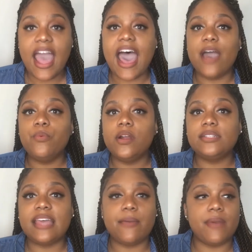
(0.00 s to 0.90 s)
I
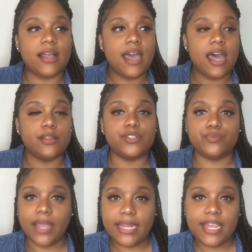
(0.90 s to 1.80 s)
worked at my college
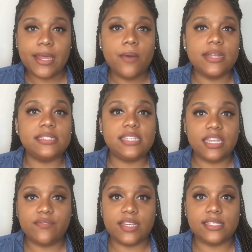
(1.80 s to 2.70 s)
radio and
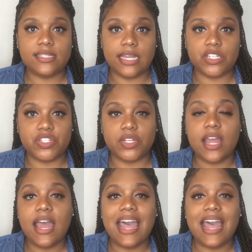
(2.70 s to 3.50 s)
TV station.